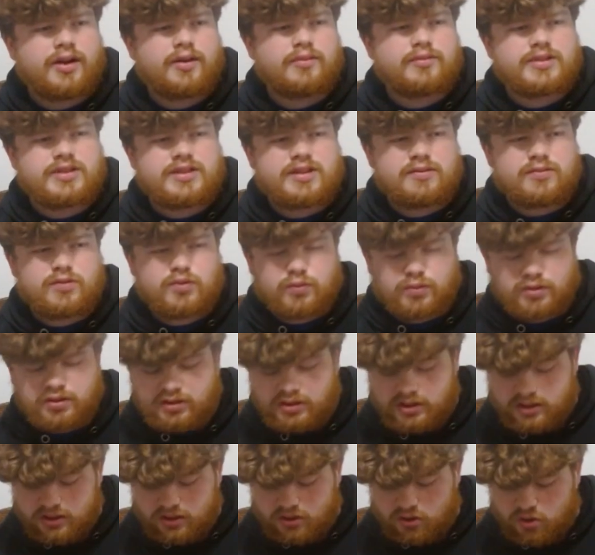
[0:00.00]
Seemed
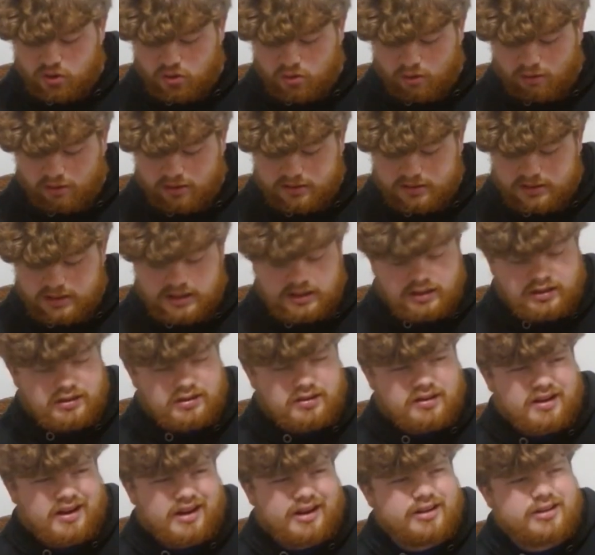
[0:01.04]
really
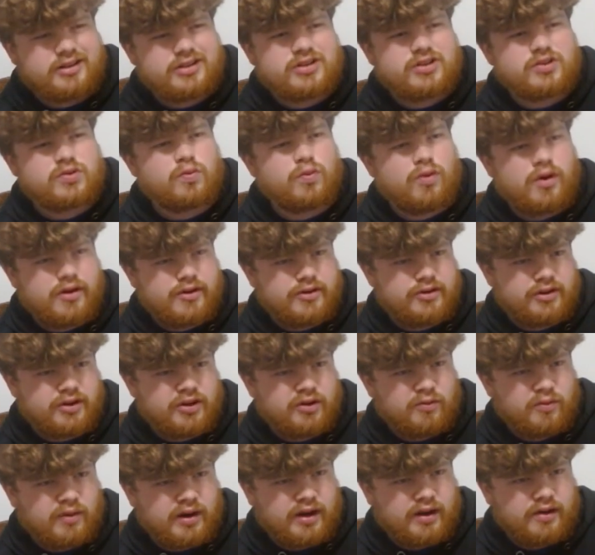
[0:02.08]
uncoordinated, kind of just wandering
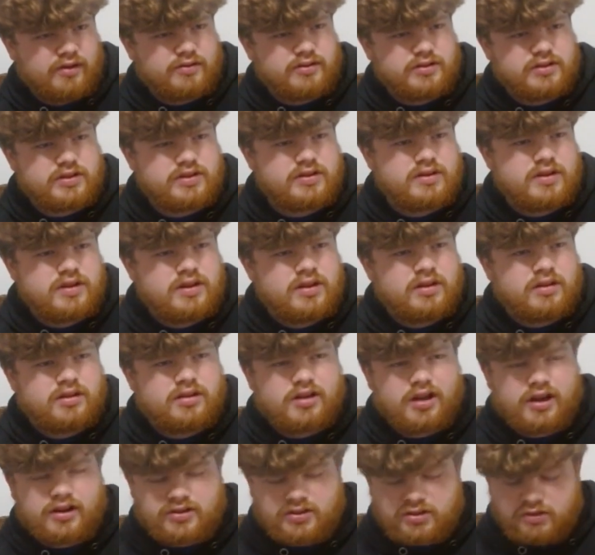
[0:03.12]
around,
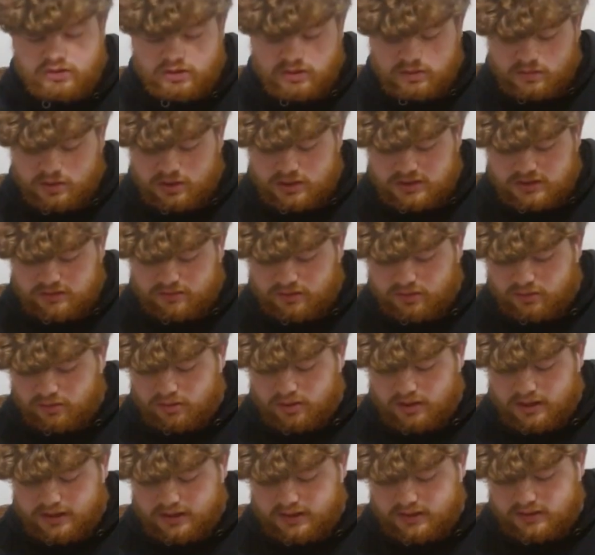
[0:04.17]
not doing much for the
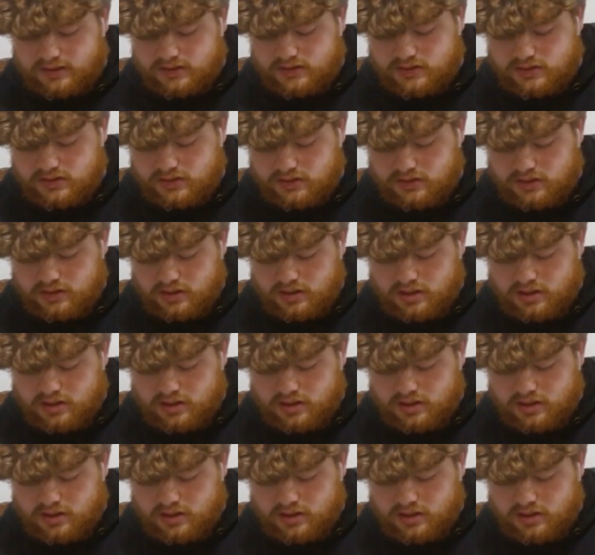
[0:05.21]
Rockets.